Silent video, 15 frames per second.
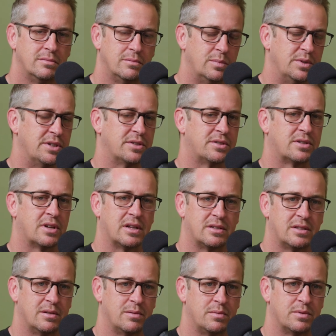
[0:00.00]
we just
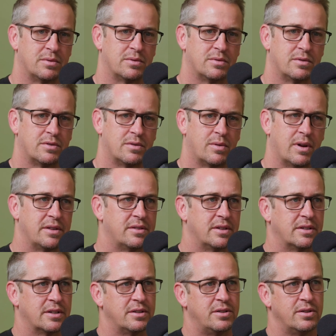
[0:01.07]
thought it was the right
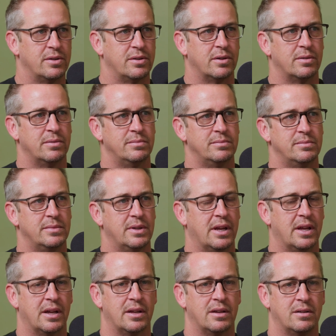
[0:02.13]
thing to do.
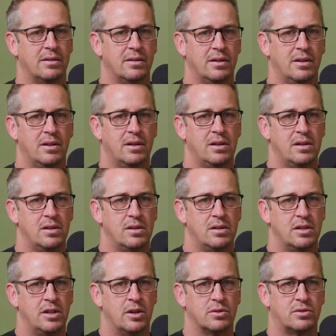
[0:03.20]
And,
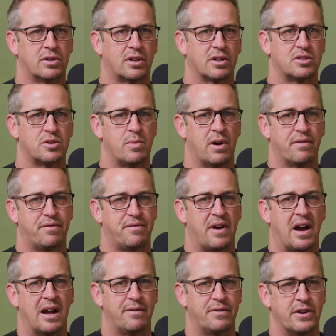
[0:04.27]
it took us about
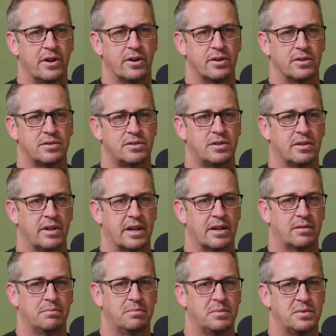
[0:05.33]
5 years to
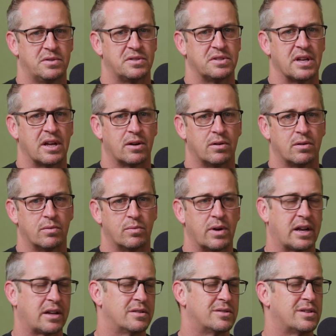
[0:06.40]
like
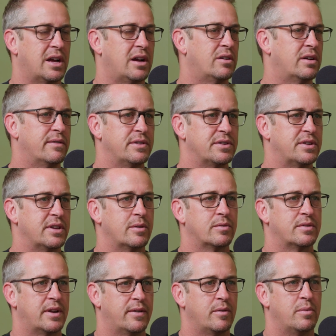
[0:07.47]
reconcile everything
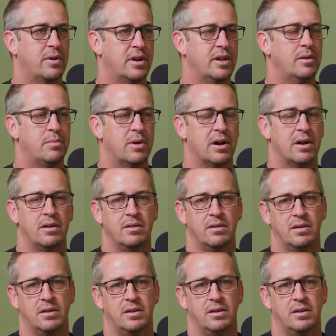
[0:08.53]
with everybody. But